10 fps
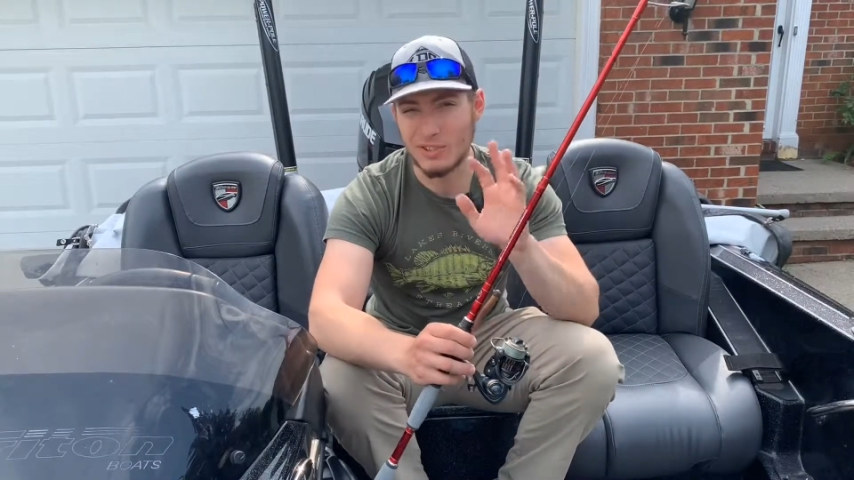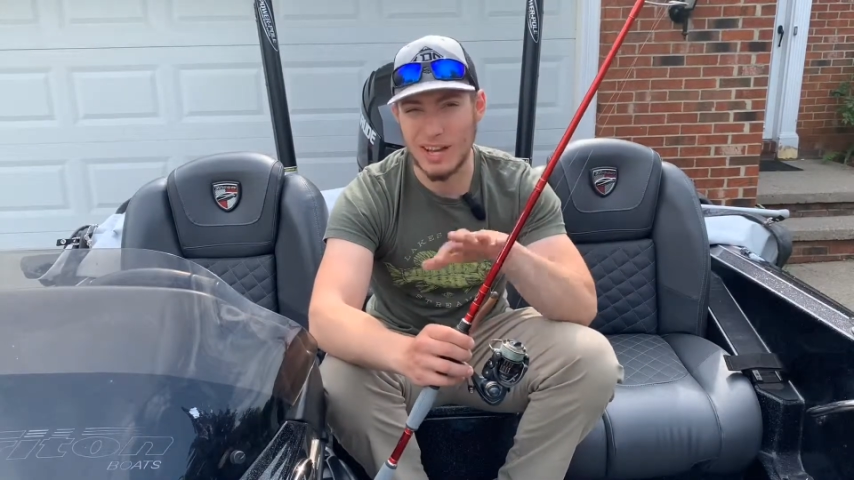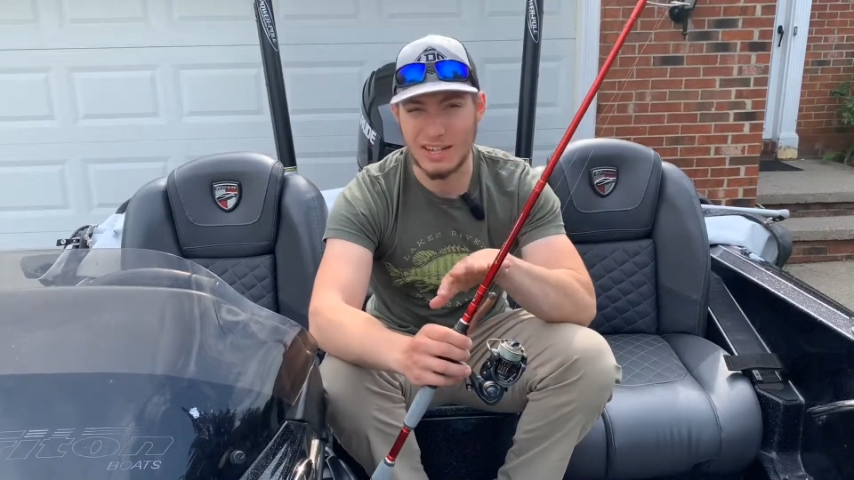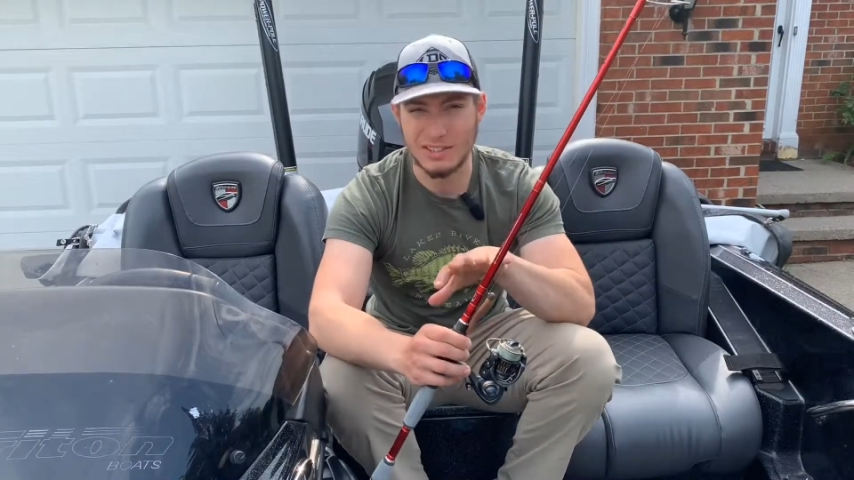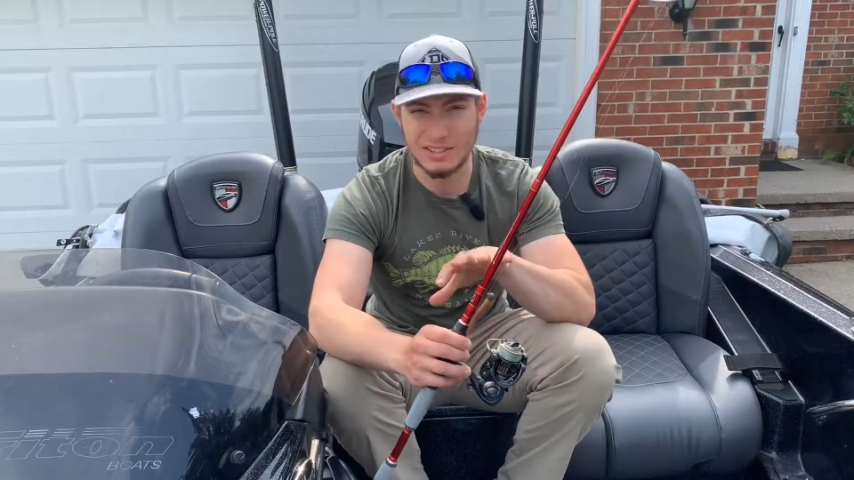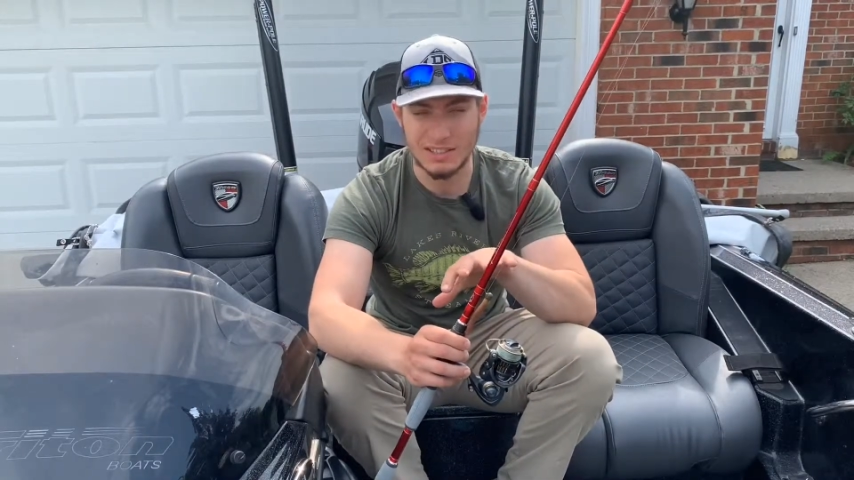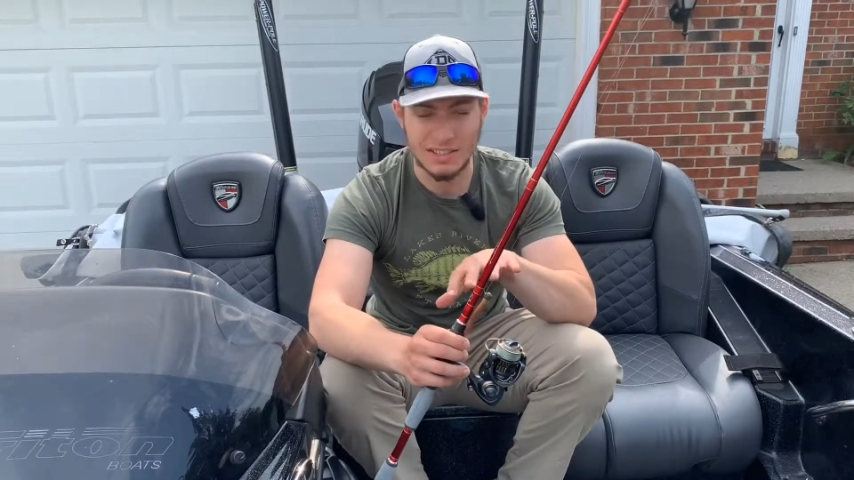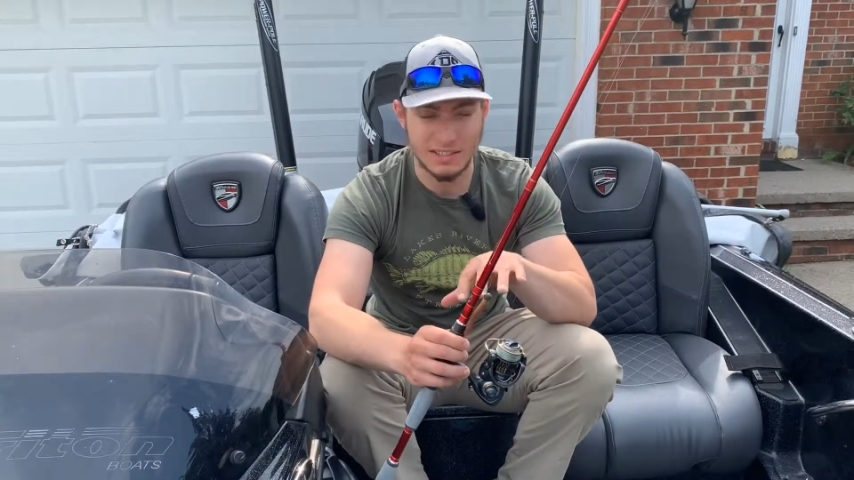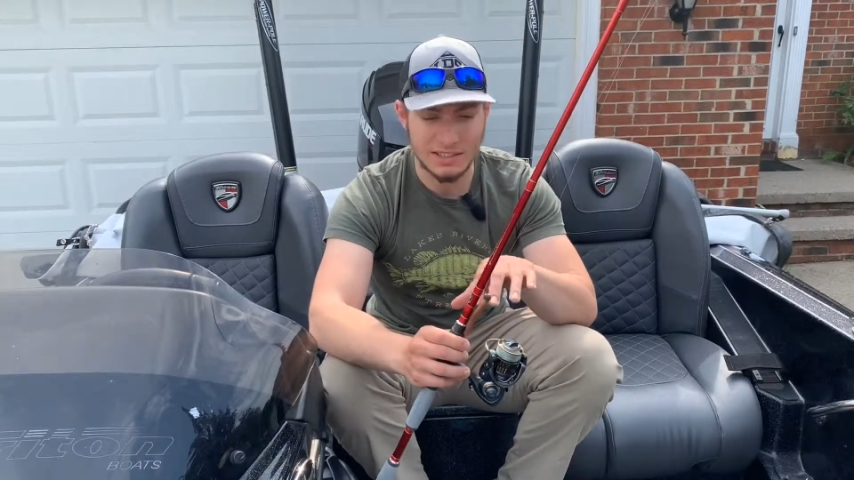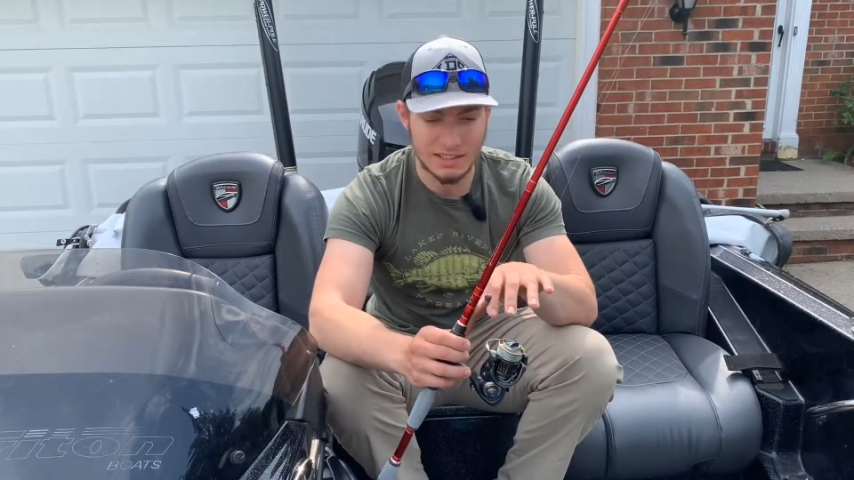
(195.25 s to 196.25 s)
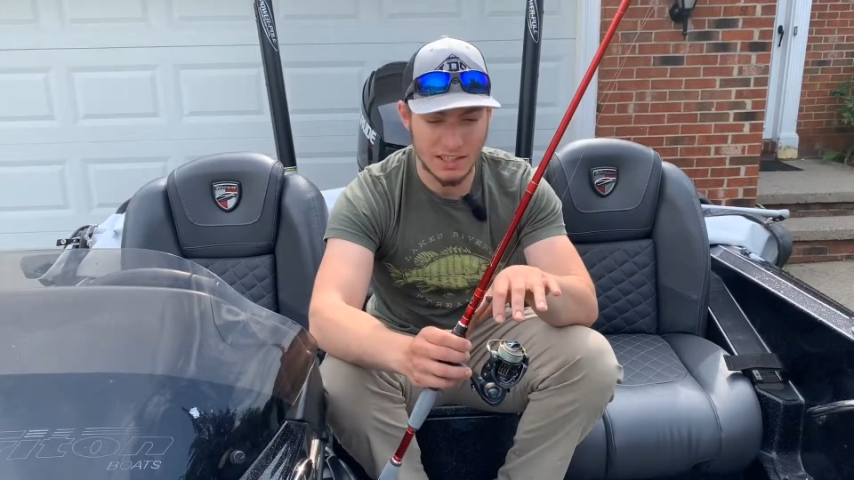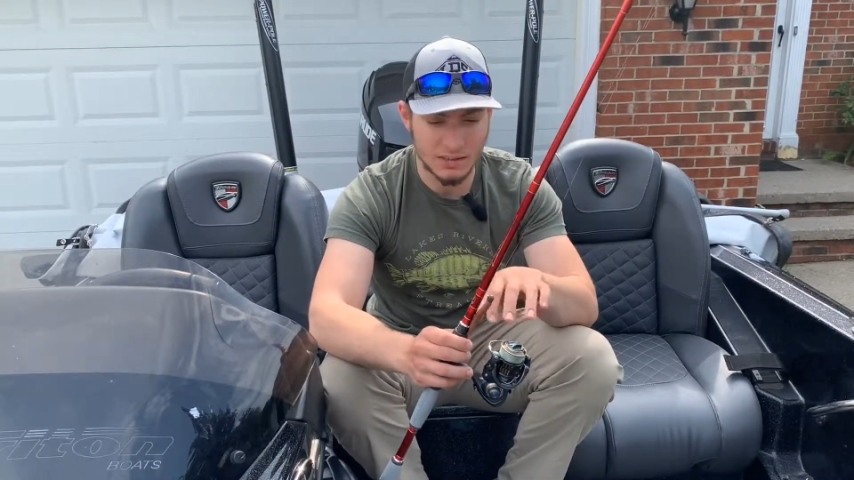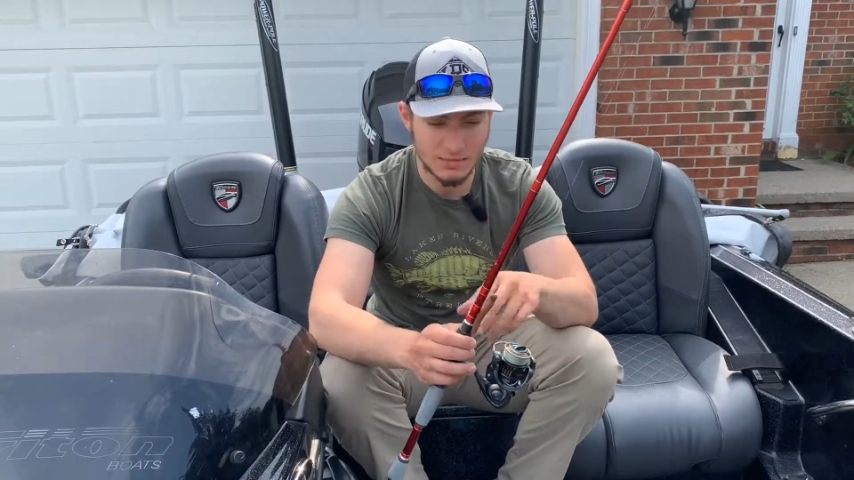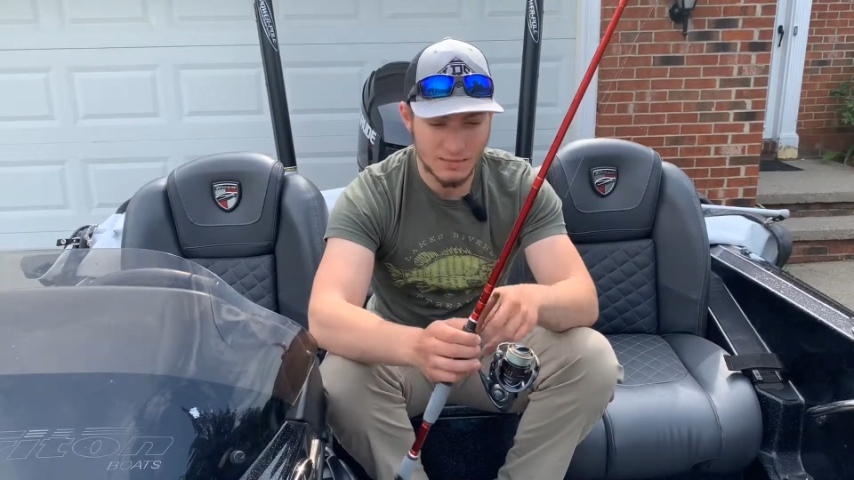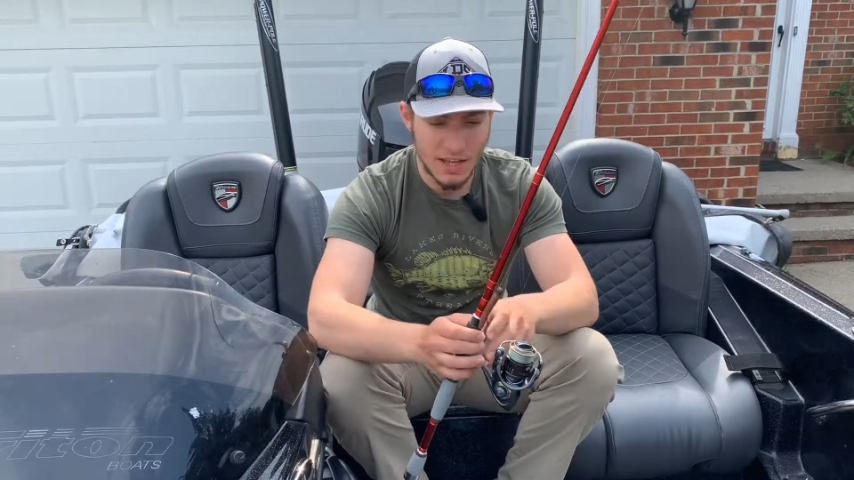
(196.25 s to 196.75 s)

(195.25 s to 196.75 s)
kind of just sitting still,